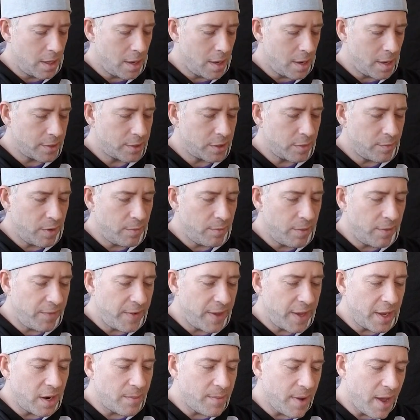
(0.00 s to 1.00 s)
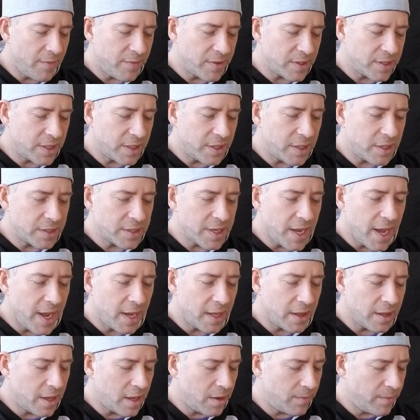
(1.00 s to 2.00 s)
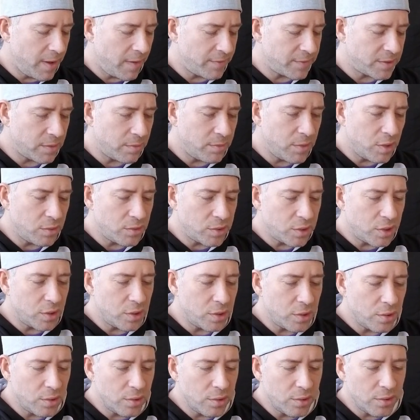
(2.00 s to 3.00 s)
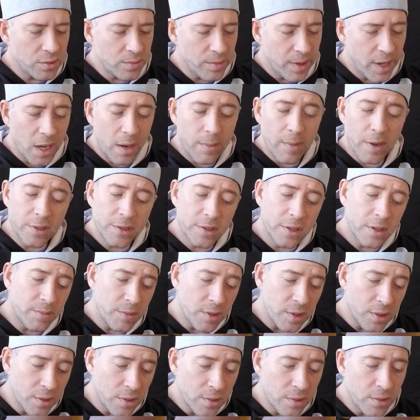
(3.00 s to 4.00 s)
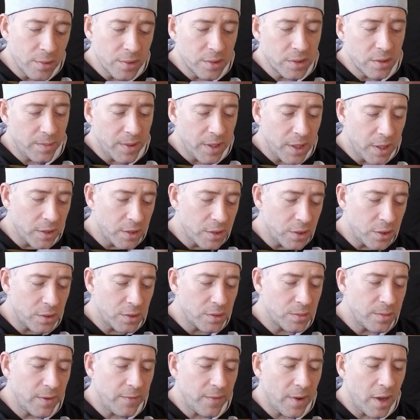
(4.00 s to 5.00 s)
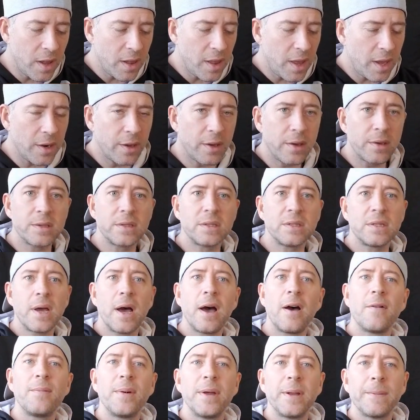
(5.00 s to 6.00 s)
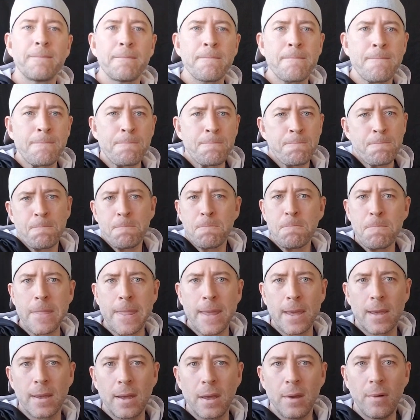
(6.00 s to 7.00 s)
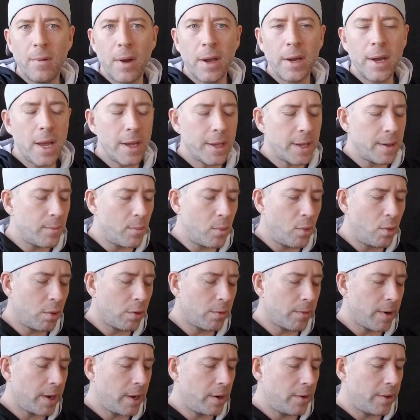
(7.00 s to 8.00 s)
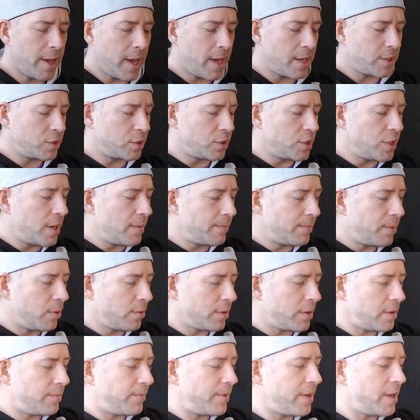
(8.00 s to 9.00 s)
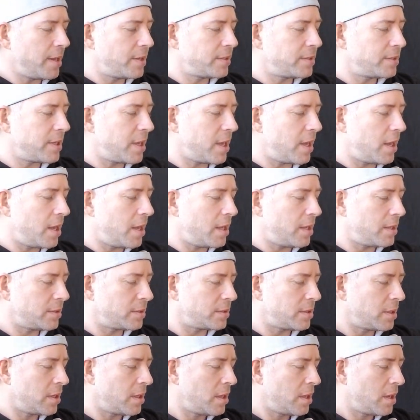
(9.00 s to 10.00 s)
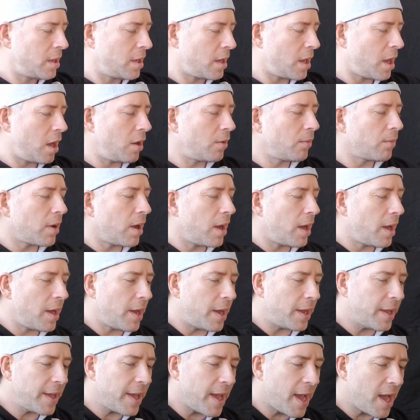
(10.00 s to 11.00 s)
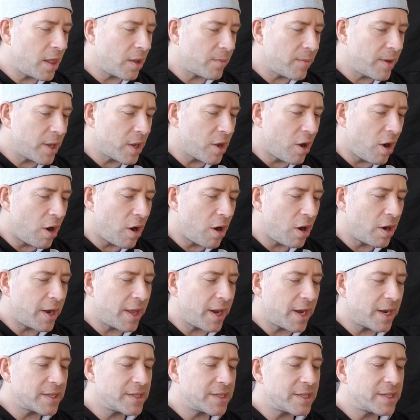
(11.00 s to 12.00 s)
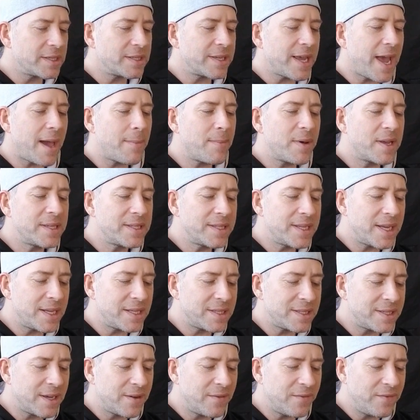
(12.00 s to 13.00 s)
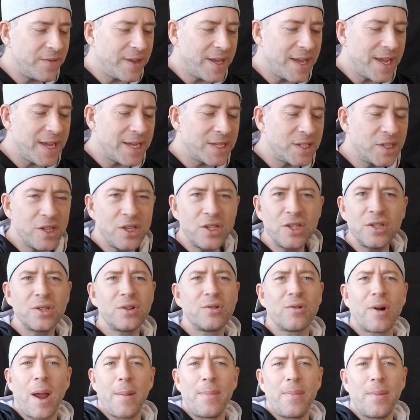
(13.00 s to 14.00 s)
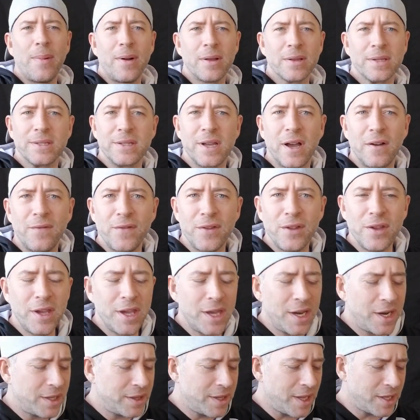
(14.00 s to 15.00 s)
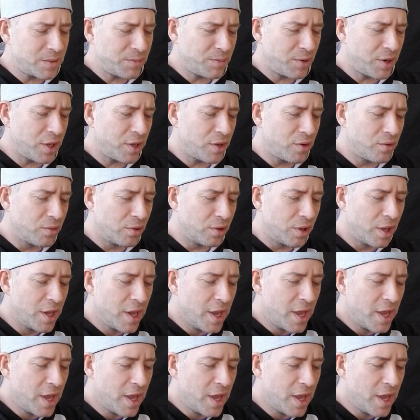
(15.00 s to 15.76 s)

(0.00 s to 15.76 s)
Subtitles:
so I mean, we've hit them. I haven't seen the Diagla, we have some Mewtwo's, we got a bunch of the Mews, the Pikachus, we have a lot of good stuff, but why not get more, right? Okay, GM Pokey Peek says, all right, gallery card, and it's a Zamazenta V, so you just gripe about stuff and you get it. That's pretty cool.